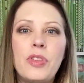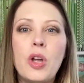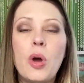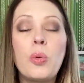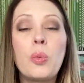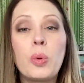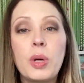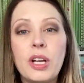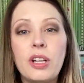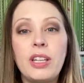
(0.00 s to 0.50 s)

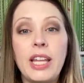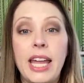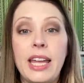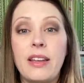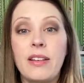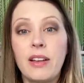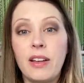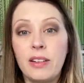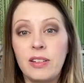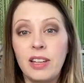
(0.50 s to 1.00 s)
no real
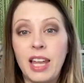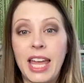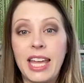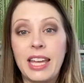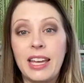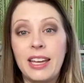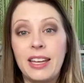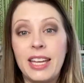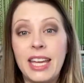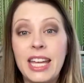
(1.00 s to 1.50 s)
like
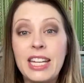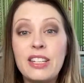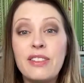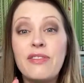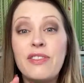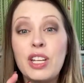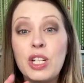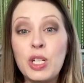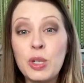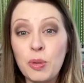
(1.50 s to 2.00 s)
like a
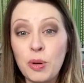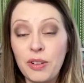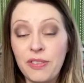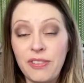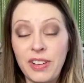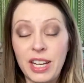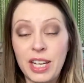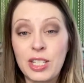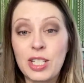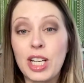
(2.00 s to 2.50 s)
individual
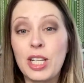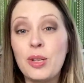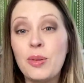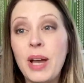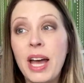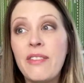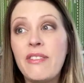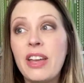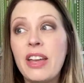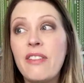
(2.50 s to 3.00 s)
finish. I do
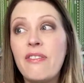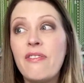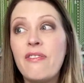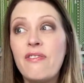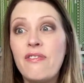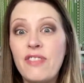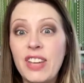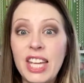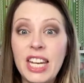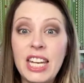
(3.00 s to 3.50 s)
have a
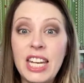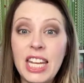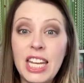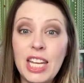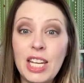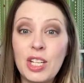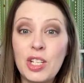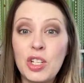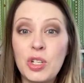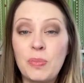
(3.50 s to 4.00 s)

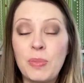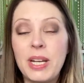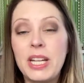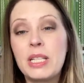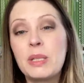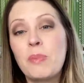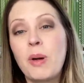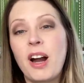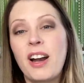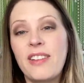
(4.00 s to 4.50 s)
finish, but
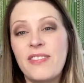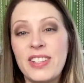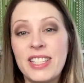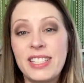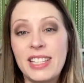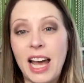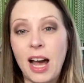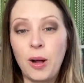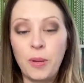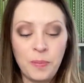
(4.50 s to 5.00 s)
it's part of a
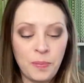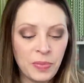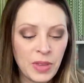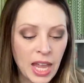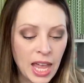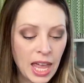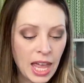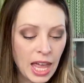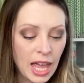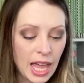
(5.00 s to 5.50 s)
SAL.
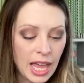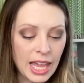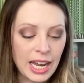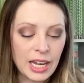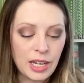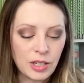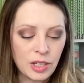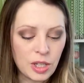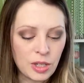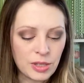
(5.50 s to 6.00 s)

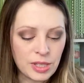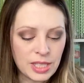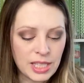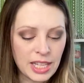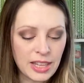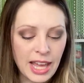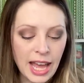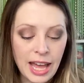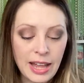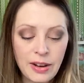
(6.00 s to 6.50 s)
And you'll
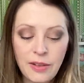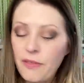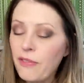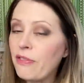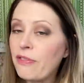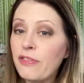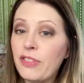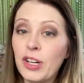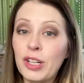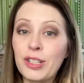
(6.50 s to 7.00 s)
see that
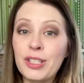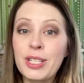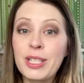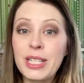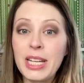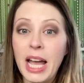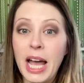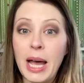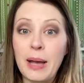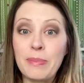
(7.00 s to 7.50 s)

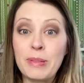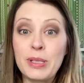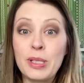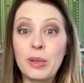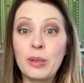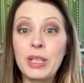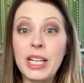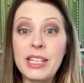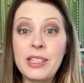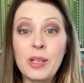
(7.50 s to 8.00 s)
first up.
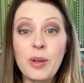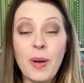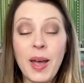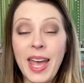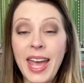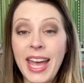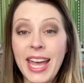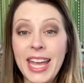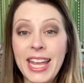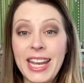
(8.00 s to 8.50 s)
So let's go
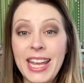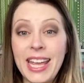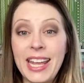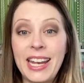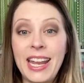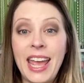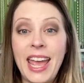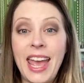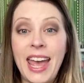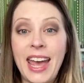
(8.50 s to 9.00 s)
ahead
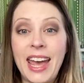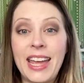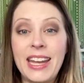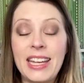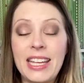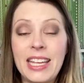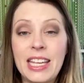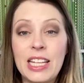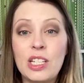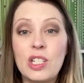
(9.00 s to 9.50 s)
and head
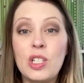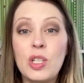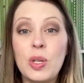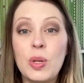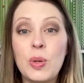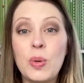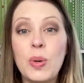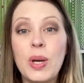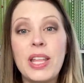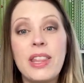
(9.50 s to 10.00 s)

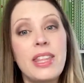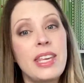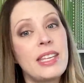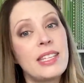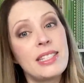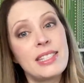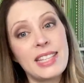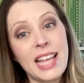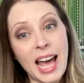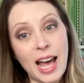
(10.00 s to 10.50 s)
into the
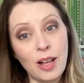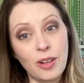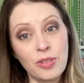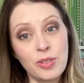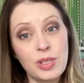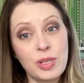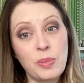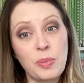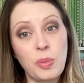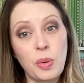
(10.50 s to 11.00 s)

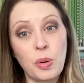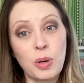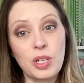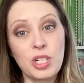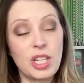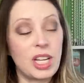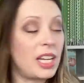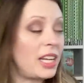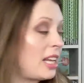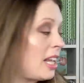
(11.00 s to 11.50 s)
SALs
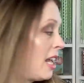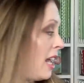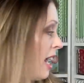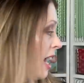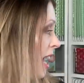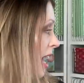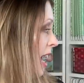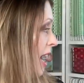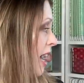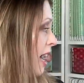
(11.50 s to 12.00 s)
portion
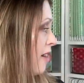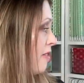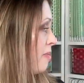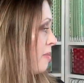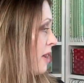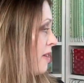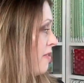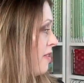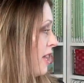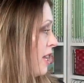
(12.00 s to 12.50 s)
of
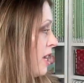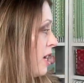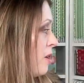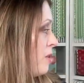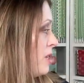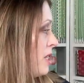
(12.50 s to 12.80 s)
my video